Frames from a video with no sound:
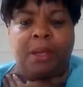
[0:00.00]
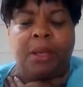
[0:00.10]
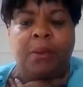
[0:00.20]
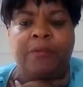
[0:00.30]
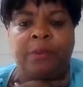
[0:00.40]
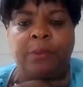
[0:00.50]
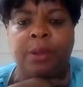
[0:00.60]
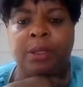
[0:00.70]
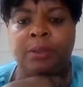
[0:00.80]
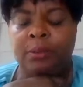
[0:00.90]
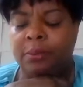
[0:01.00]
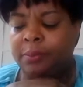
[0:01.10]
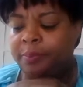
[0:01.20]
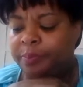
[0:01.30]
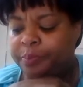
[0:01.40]
Hello everyone,
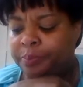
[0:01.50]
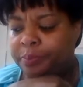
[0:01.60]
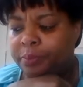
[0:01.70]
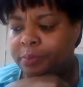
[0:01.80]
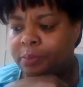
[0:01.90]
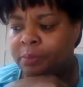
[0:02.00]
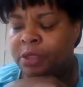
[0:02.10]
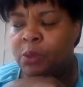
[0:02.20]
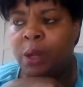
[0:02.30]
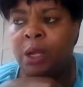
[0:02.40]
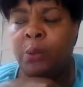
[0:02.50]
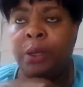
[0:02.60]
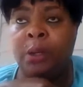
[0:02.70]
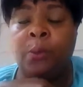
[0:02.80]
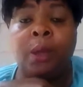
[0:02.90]
Miss Quiet
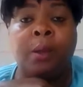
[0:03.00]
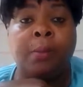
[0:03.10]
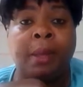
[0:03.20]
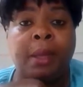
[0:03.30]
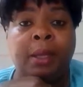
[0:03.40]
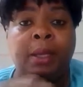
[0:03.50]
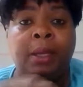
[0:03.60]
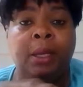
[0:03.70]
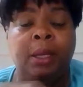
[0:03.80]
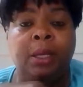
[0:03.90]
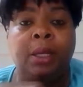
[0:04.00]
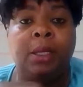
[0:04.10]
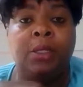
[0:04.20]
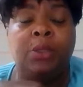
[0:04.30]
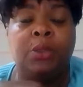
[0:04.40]
Queen, and welcome back
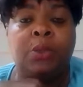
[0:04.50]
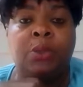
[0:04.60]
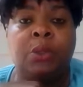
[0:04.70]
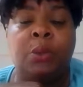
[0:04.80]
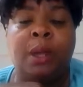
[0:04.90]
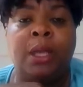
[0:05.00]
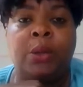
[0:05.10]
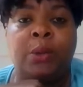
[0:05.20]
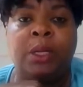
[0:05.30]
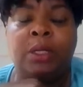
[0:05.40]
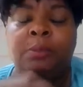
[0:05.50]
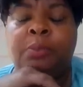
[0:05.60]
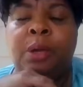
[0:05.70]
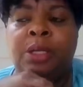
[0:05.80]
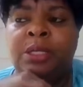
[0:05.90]
to the Quiet Queen
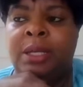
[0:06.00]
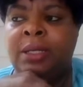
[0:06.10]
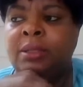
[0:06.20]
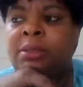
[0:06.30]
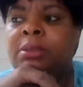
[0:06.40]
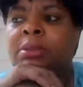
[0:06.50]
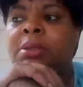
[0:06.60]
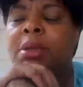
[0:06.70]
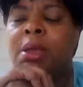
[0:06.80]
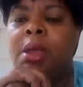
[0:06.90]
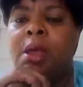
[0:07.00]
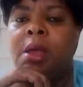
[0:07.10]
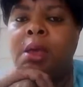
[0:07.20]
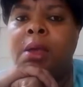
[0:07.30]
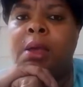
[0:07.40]
Project.
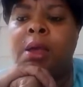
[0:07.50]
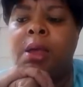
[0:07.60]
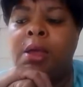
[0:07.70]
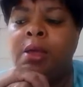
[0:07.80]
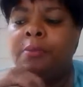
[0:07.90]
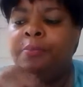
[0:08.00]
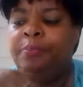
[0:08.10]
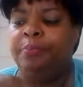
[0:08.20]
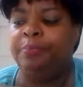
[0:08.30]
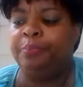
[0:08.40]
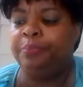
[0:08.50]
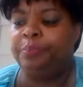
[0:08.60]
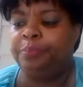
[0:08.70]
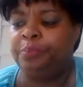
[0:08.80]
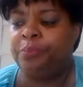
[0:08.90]
Um,
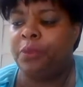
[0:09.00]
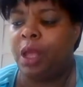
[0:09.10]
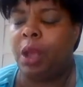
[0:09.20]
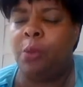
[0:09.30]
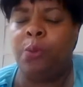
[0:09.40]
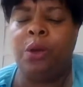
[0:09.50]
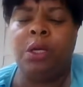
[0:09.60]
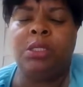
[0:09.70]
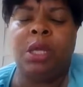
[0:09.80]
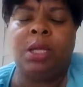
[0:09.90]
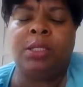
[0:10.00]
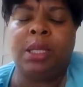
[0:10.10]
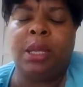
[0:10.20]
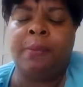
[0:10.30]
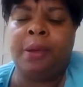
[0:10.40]
we're going to talk
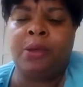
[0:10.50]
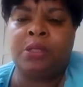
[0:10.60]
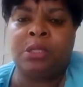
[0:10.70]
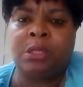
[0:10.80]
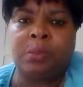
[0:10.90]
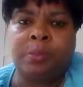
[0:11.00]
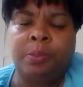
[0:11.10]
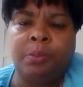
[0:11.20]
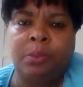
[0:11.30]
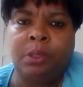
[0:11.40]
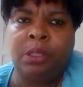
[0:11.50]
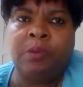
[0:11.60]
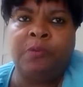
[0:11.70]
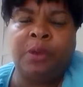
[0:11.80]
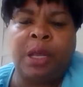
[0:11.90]
today about the
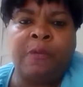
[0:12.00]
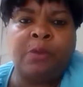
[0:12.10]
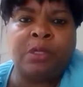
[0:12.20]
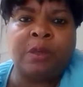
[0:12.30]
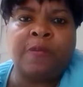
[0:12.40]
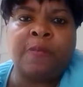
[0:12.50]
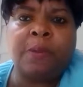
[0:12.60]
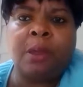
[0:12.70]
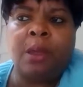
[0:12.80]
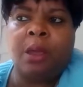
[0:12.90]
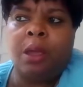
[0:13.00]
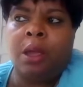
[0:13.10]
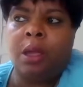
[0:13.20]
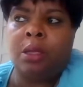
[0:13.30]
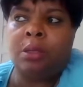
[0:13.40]
different levels of
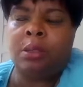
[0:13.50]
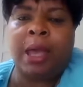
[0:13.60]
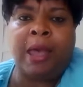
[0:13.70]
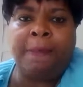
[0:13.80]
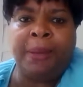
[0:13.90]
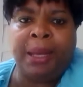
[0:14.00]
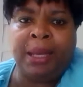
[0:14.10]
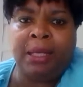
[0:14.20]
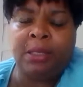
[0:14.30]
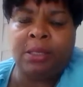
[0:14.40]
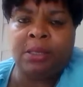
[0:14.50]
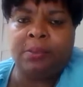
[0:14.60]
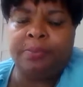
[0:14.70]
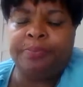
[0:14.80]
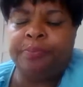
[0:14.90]
God planes.